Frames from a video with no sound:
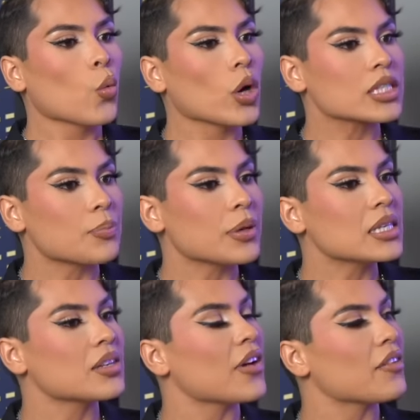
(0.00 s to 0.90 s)
What's a
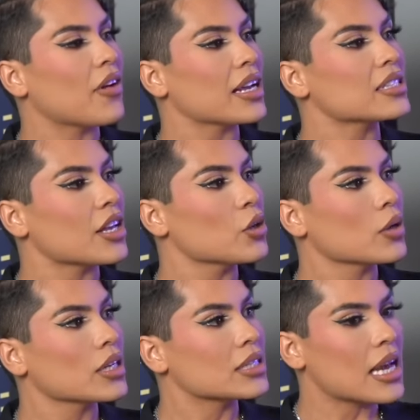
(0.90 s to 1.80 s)
piece of advice that
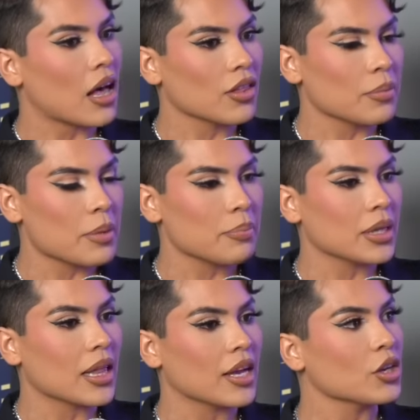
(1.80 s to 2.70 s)
you can tell them and
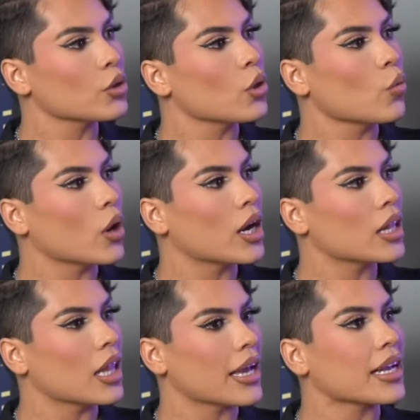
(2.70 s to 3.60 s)
be like, you know
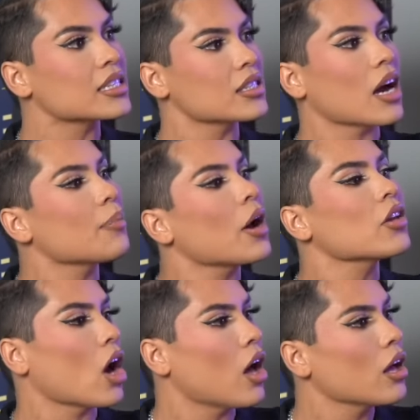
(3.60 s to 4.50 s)
what, like, it's not
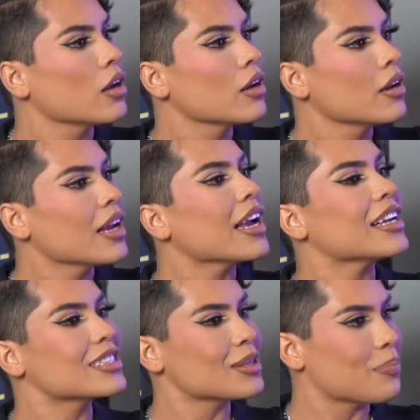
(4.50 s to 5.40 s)
about y'all. Mm-hmm.
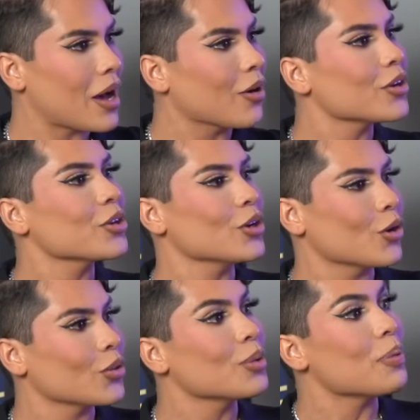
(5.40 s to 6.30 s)
It's about, you
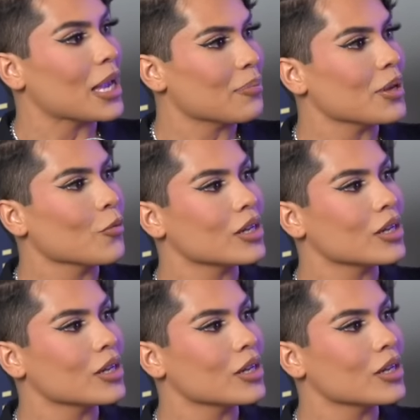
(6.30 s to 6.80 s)
know, the baby.